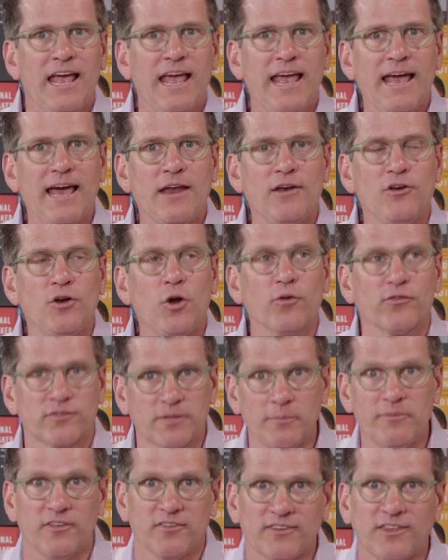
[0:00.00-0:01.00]
And you know,
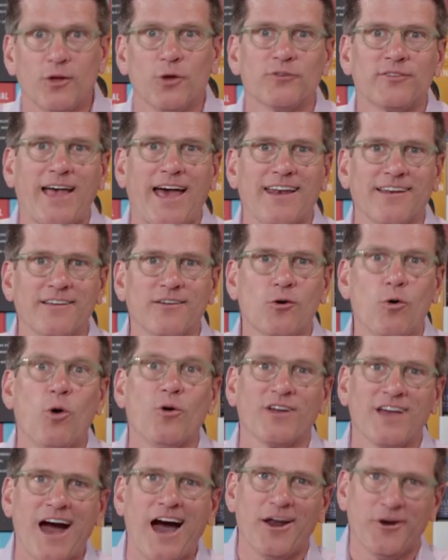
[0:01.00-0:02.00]
some of the skills that,
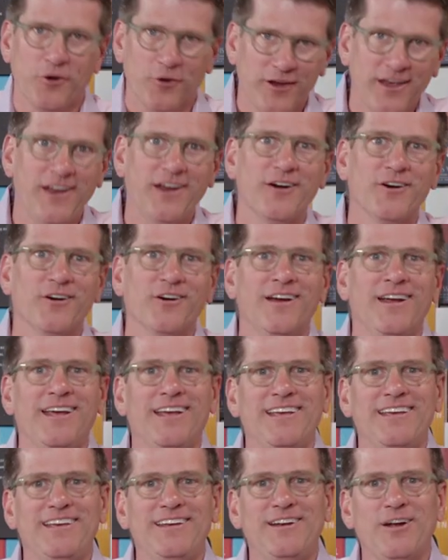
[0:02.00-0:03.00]
quote, got her here,
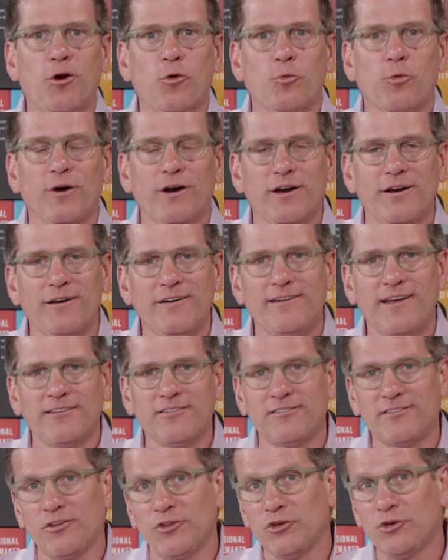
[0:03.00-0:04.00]
you know, weren't
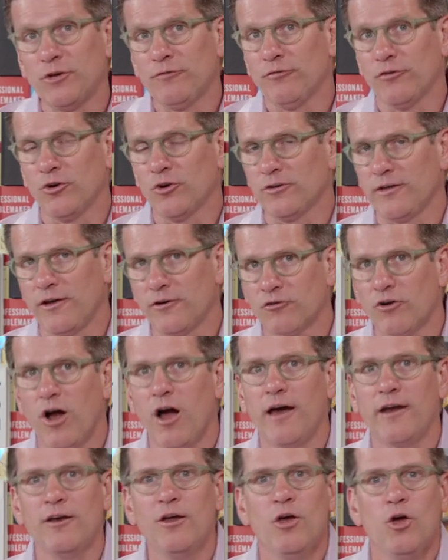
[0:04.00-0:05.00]
necessarily good for her later
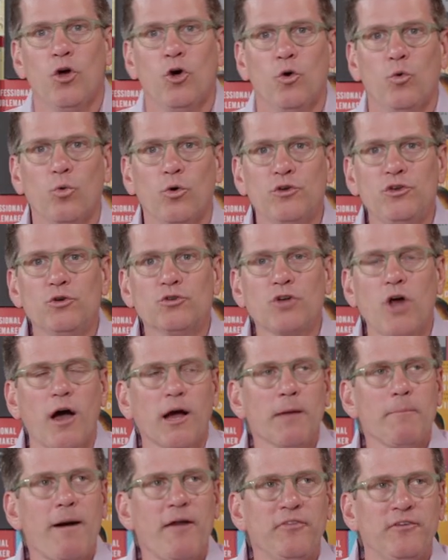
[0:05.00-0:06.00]
on. Will you
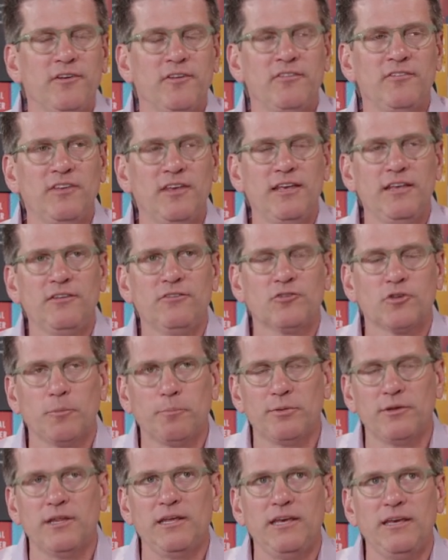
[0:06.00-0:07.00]
talk about the disease to
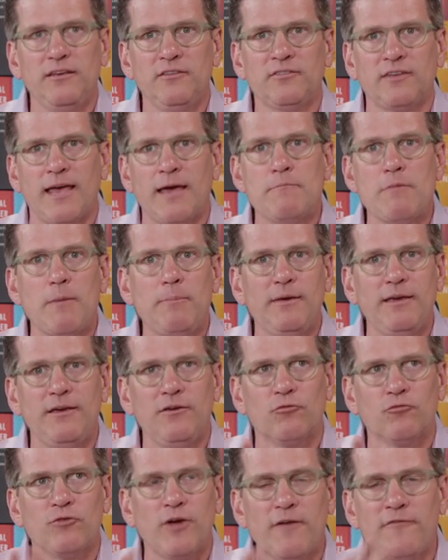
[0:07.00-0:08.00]
please and
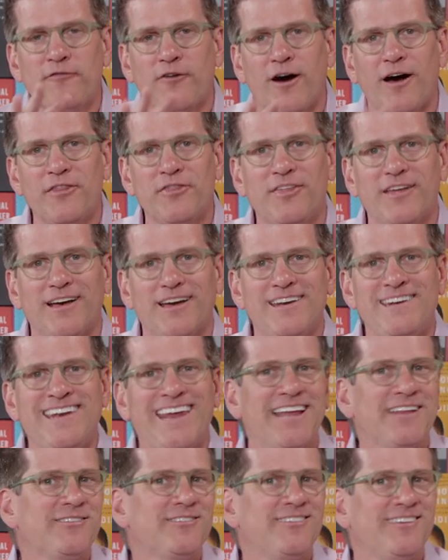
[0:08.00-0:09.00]
maybe riff on the
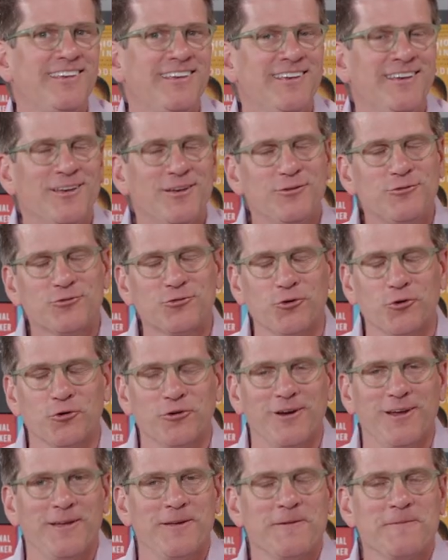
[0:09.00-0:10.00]
Nancy
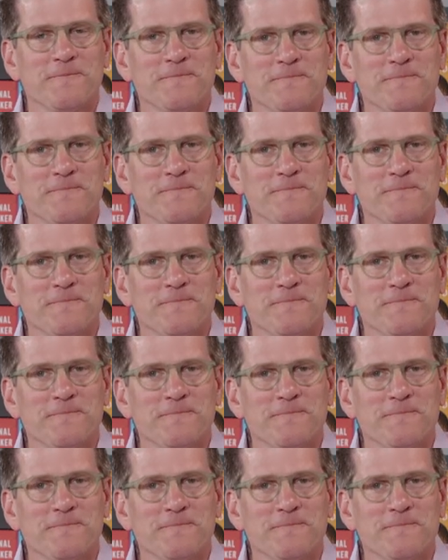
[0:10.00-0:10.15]
story?